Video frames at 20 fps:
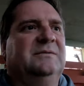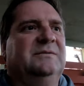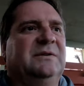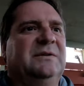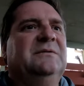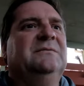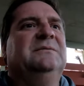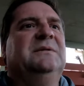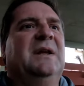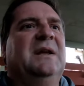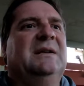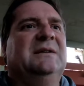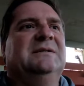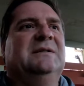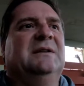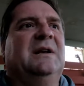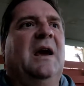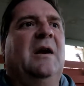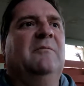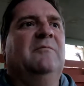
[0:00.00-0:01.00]
Do
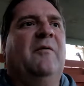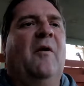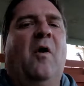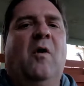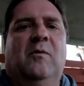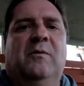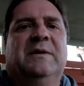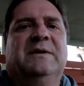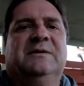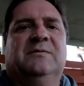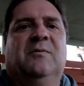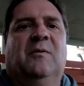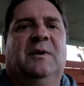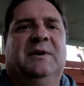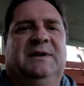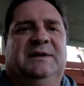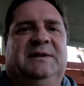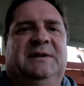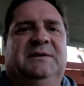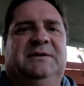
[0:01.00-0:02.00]
things that I've always
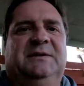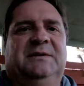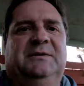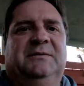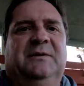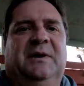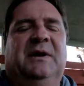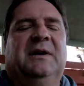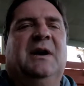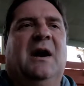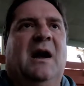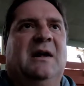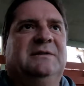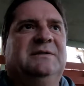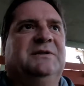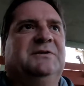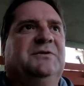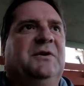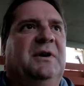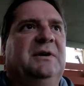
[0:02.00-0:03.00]
wanted to do and
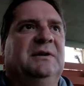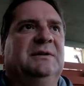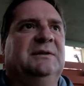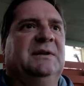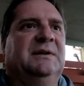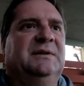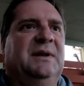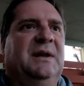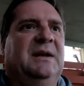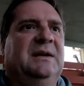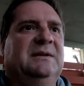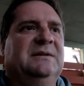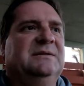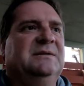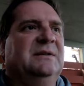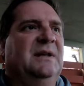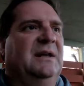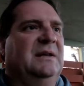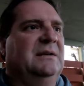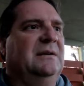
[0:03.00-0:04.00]
concentrate on the
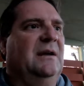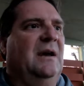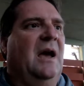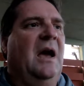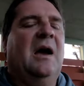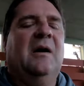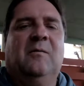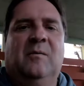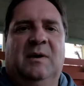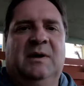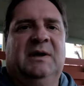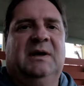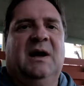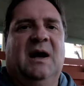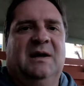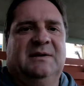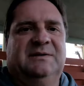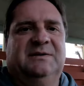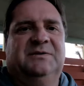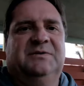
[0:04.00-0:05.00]
things that I want to
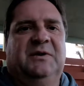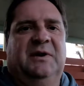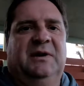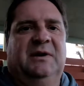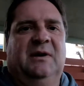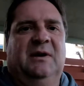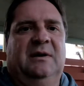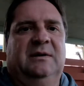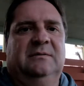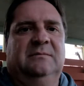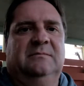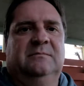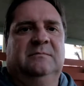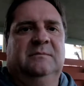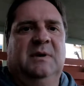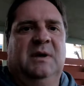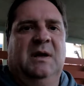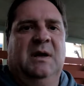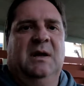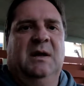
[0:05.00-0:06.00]
concentrate on.
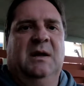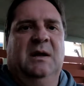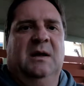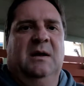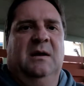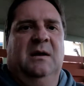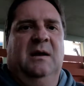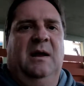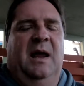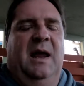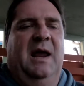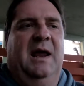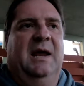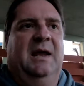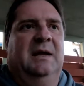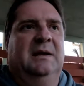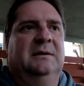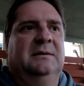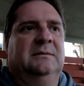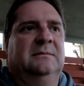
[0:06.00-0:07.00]

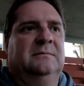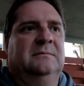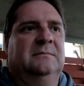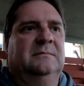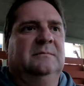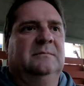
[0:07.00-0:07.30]
And